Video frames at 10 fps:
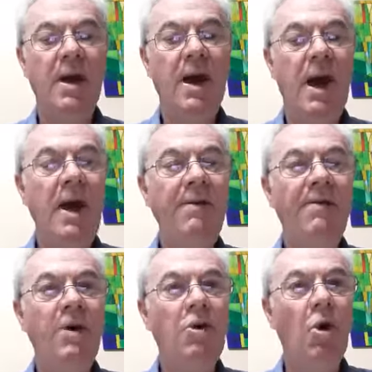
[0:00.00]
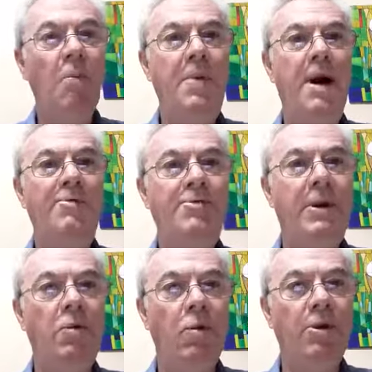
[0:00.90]
have your boundary
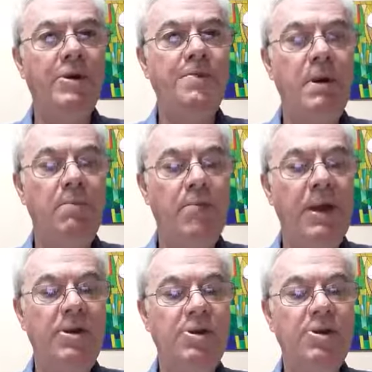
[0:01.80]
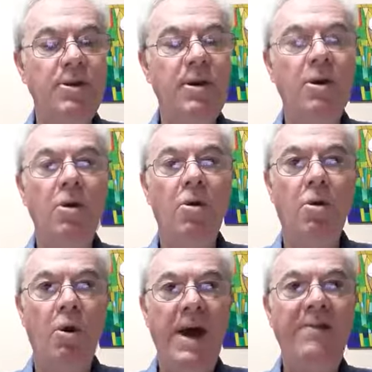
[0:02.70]
walls been breached,
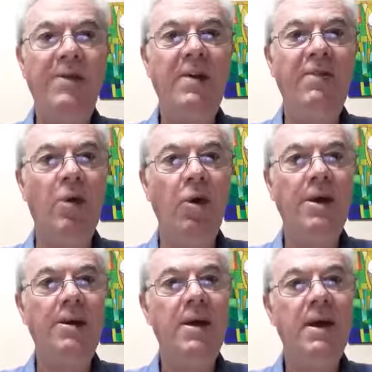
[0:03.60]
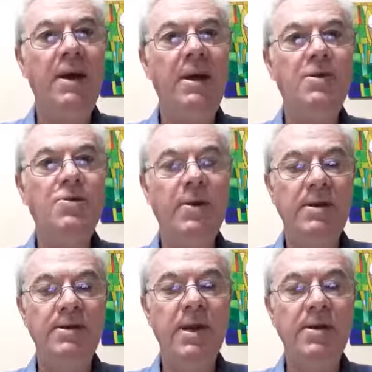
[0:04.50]
or have they fallen into a
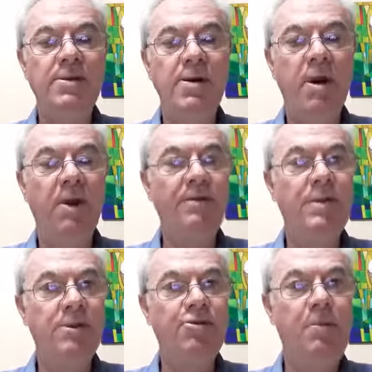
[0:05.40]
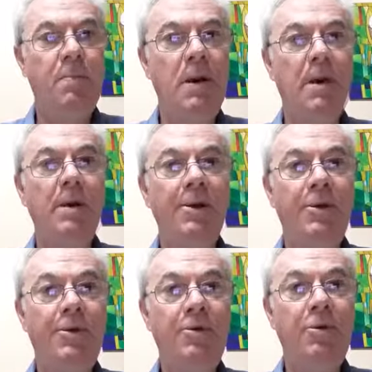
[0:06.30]
state of disrepair
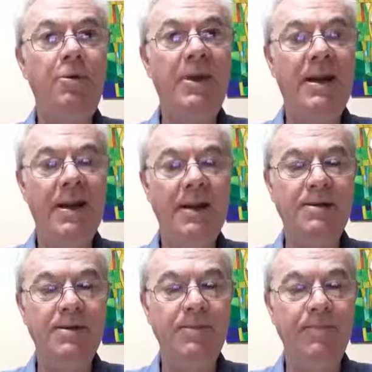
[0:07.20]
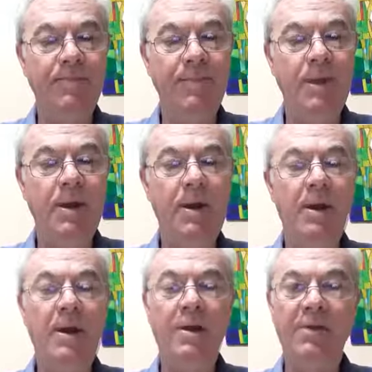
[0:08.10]
through neglect?
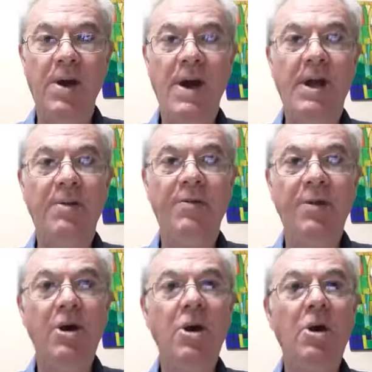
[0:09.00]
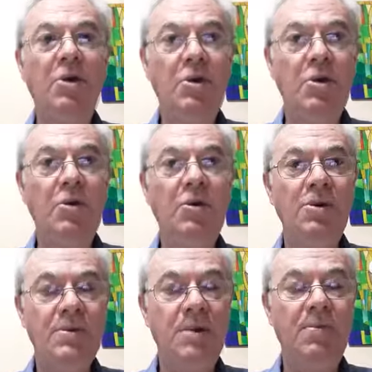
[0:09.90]
If they have, do
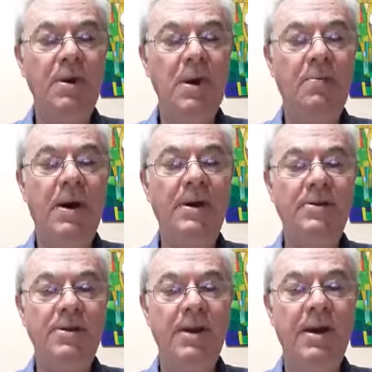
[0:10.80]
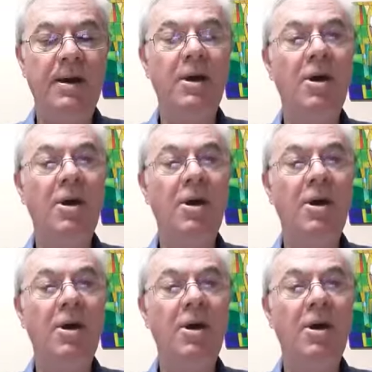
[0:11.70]
something about it today.